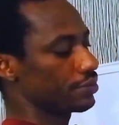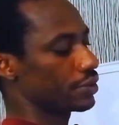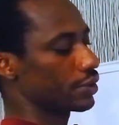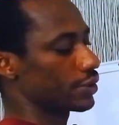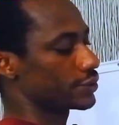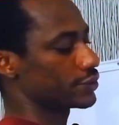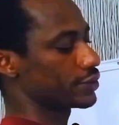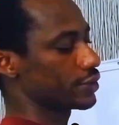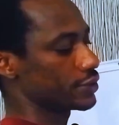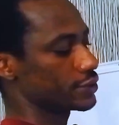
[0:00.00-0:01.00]

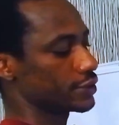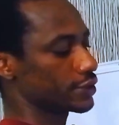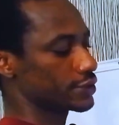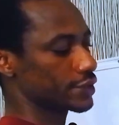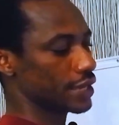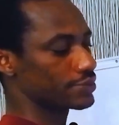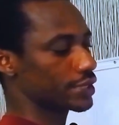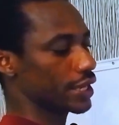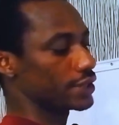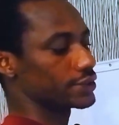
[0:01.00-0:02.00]
plus 6
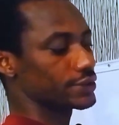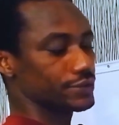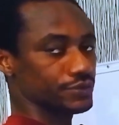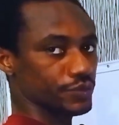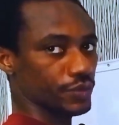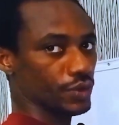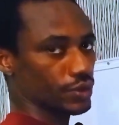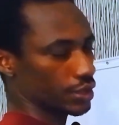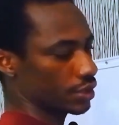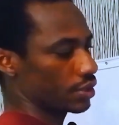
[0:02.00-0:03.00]
times 8.
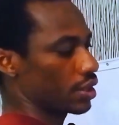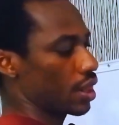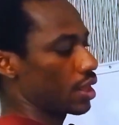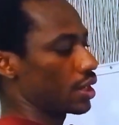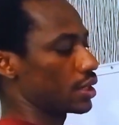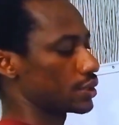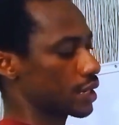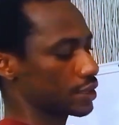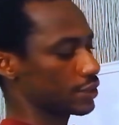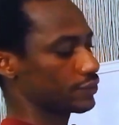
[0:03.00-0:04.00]
Okay, and
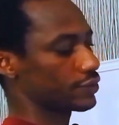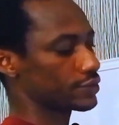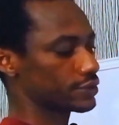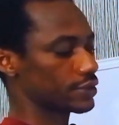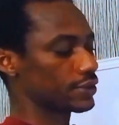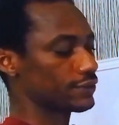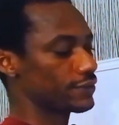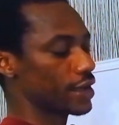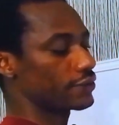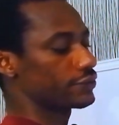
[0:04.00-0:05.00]
that gave us
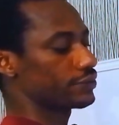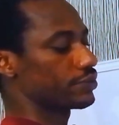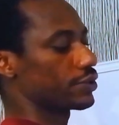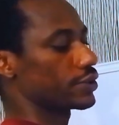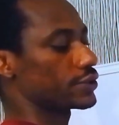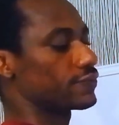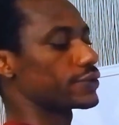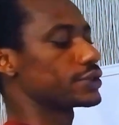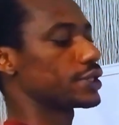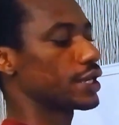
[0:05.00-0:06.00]
5 plus
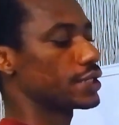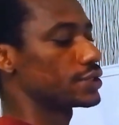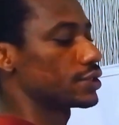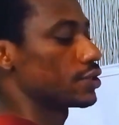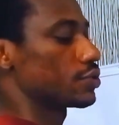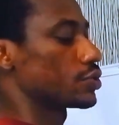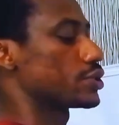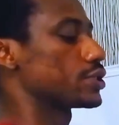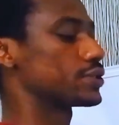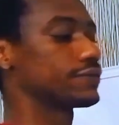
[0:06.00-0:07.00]
48,
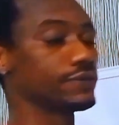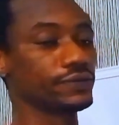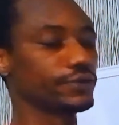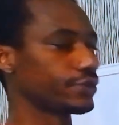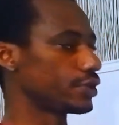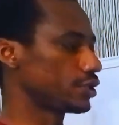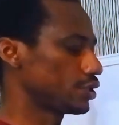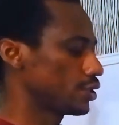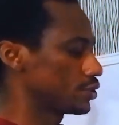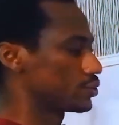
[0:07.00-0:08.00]
which is 53.
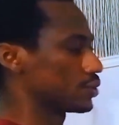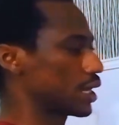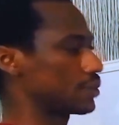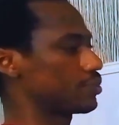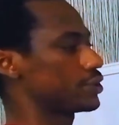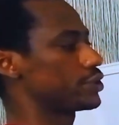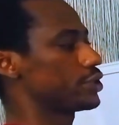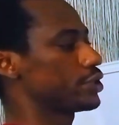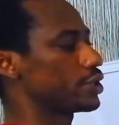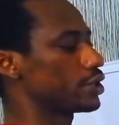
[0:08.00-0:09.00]
So that means
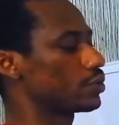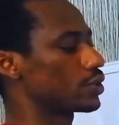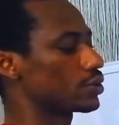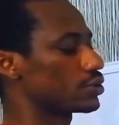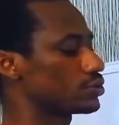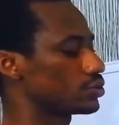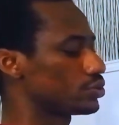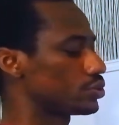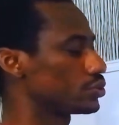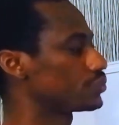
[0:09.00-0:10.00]
here we're going to
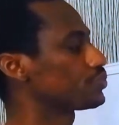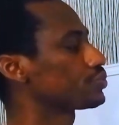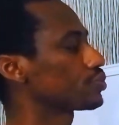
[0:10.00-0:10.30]
do